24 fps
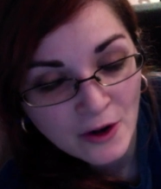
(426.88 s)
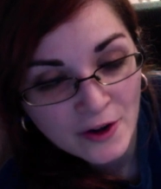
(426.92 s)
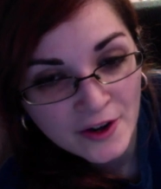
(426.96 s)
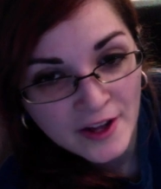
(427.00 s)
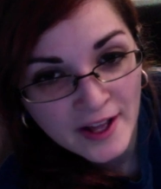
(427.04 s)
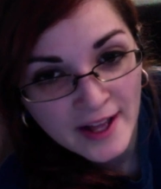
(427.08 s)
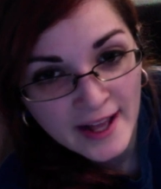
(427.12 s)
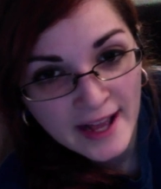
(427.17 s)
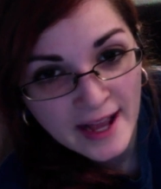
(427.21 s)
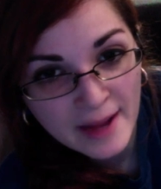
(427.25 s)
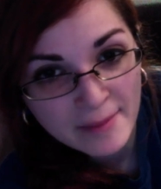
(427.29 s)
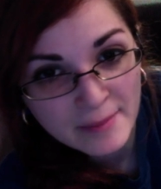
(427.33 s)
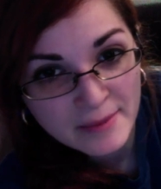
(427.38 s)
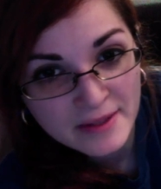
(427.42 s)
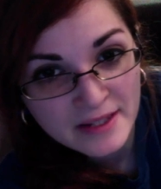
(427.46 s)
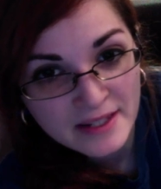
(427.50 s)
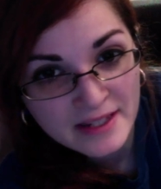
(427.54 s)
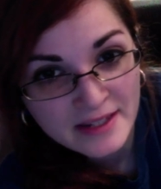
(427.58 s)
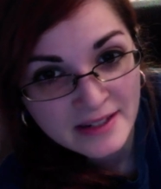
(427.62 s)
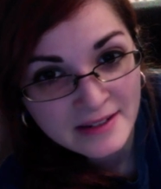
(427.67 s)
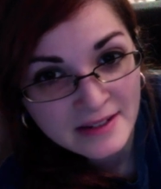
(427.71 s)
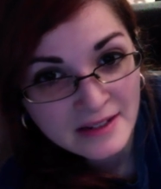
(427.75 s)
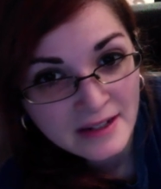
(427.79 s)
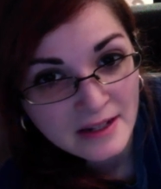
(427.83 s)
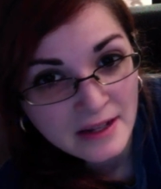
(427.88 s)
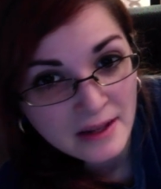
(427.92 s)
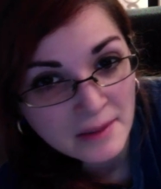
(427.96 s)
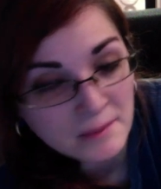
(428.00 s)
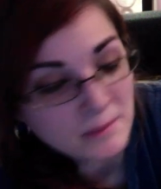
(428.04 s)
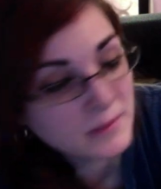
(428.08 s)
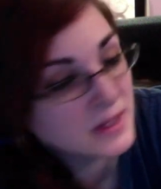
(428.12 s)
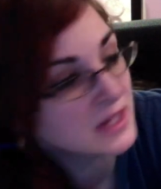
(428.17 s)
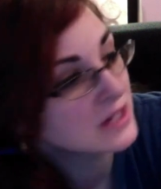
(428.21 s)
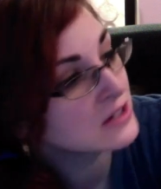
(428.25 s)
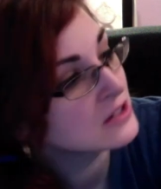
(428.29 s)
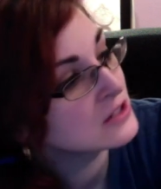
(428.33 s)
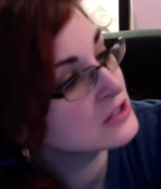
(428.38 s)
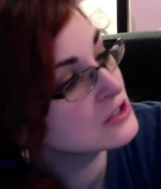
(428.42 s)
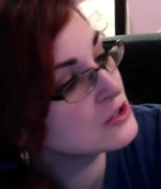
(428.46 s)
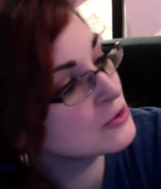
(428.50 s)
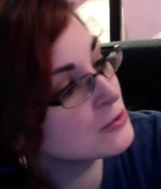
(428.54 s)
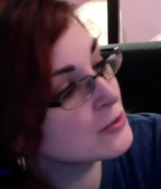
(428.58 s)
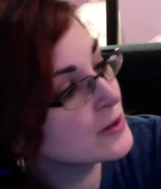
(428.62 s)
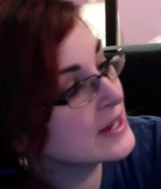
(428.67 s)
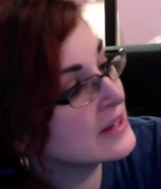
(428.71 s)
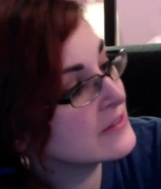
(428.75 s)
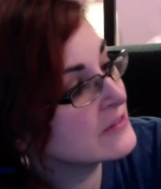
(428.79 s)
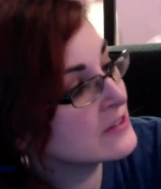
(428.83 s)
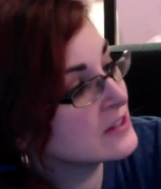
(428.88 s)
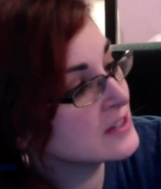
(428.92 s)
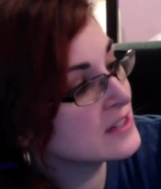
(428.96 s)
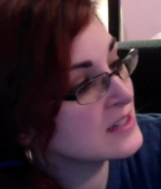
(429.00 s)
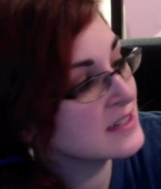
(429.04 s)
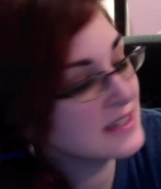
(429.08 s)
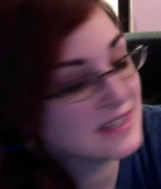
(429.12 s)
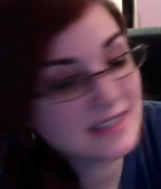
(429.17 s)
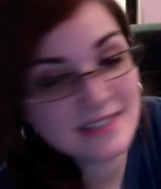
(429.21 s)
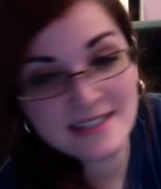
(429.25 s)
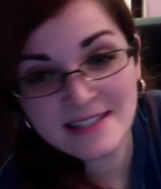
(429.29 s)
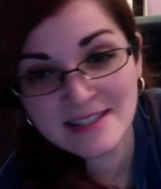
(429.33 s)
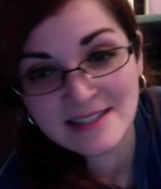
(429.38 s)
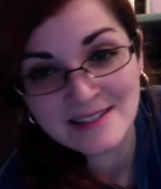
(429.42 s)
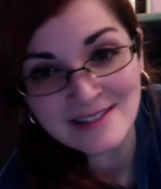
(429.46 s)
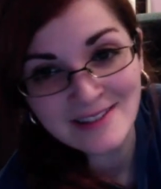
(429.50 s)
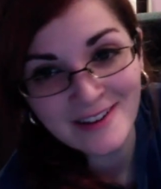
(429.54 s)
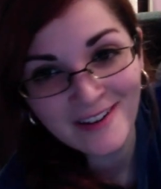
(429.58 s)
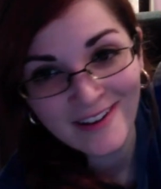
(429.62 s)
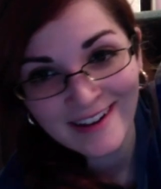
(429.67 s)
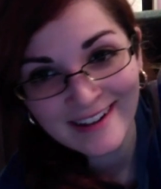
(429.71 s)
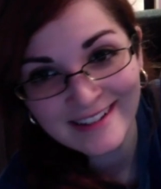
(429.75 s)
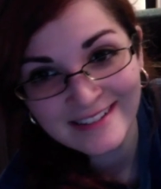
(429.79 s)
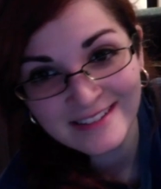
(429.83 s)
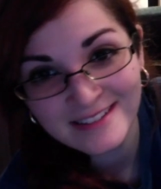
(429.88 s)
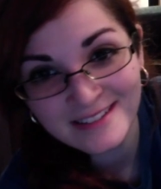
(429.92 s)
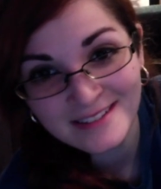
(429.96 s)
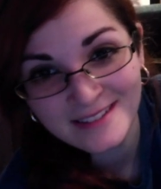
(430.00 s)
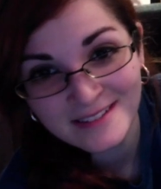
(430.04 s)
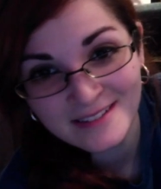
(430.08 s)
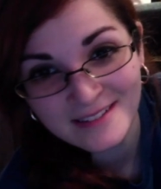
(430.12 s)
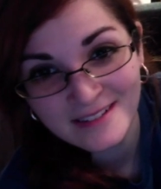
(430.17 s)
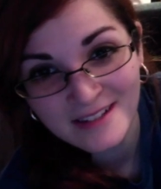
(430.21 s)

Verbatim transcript: are not happy because the raven is not